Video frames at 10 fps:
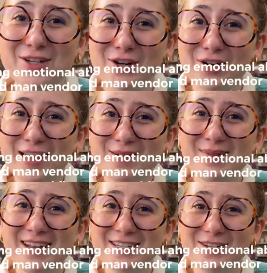turn them
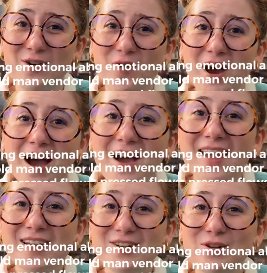
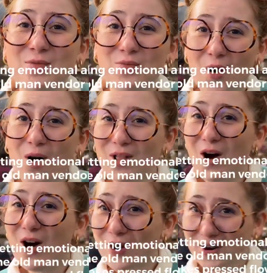into wall
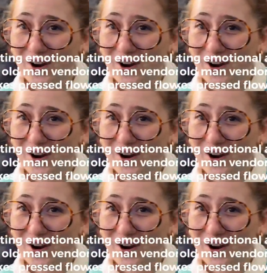art.